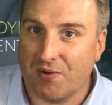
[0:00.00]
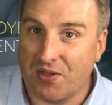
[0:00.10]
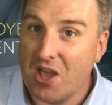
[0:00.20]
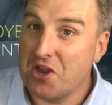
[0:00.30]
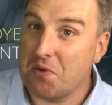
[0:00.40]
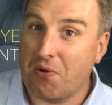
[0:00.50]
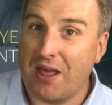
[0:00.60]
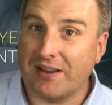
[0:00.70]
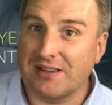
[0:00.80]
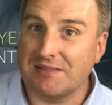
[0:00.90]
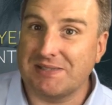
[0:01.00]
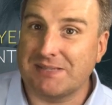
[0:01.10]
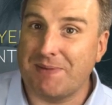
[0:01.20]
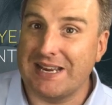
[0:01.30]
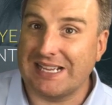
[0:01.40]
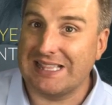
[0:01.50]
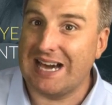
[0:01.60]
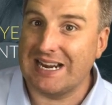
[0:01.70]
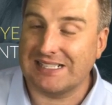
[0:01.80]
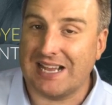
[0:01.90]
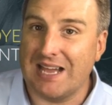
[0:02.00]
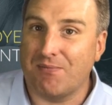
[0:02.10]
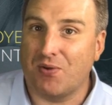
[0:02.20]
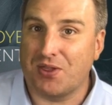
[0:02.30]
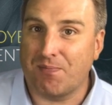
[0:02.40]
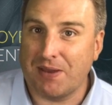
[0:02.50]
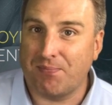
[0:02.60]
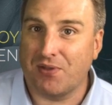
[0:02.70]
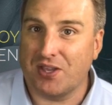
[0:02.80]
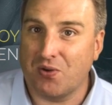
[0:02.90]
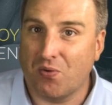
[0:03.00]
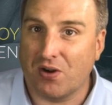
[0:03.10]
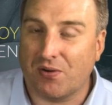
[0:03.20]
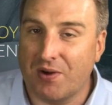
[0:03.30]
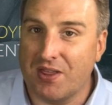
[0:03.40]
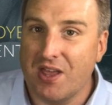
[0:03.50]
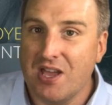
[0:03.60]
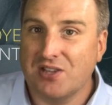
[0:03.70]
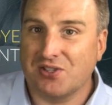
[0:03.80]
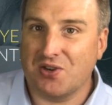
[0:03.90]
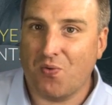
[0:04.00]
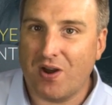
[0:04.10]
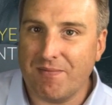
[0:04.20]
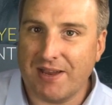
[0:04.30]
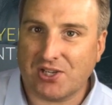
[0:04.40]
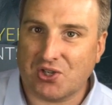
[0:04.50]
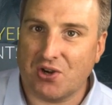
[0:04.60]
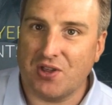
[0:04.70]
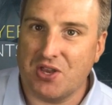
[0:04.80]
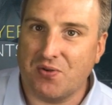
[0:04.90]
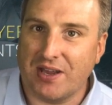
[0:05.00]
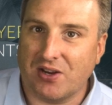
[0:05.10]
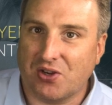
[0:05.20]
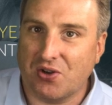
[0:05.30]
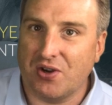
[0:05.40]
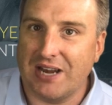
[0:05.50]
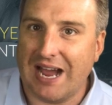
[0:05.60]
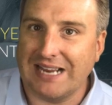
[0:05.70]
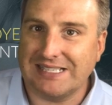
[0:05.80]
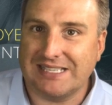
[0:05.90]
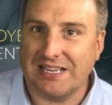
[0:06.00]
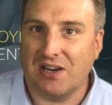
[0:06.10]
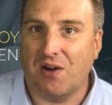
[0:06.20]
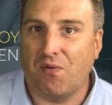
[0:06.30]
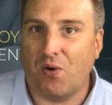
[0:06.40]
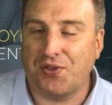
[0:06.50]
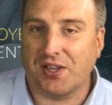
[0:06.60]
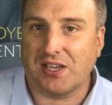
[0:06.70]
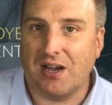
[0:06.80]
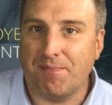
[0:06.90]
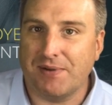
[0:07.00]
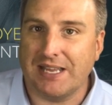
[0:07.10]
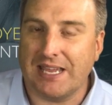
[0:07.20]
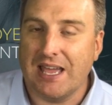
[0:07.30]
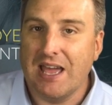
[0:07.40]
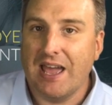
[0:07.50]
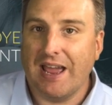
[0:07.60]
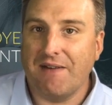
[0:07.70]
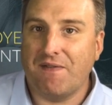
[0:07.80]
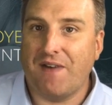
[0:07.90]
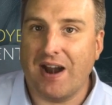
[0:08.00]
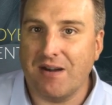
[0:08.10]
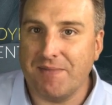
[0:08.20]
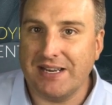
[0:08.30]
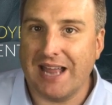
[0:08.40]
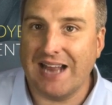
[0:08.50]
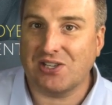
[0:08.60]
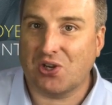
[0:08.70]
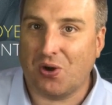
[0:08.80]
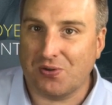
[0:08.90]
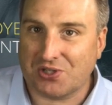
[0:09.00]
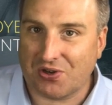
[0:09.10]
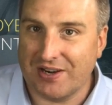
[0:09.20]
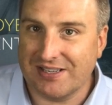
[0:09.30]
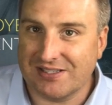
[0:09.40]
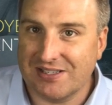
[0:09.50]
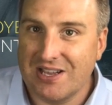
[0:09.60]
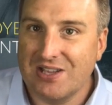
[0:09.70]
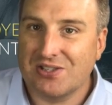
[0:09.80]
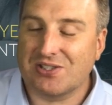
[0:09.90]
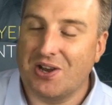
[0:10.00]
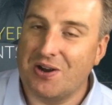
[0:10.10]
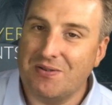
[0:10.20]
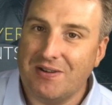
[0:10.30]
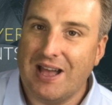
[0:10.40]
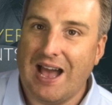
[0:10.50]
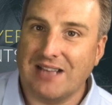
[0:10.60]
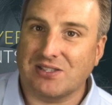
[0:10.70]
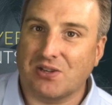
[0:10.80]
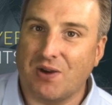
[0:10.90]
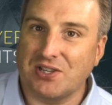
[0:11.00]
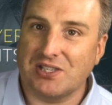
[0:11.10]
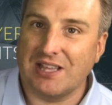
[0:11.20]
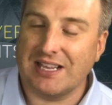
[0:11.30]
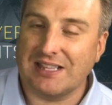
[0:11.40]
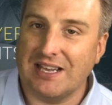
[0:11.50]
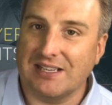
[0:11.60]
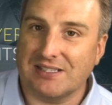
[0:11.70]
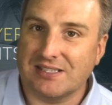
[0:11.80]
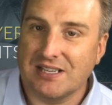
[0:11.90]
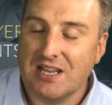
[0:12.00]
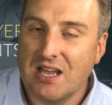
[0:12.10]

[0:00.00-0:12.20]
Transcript: with. You're probably gonna be spending a lot of time with the people that you work with, so you wanna make sure that you get a good idea of what the company environment and culture is. So ask a question like this.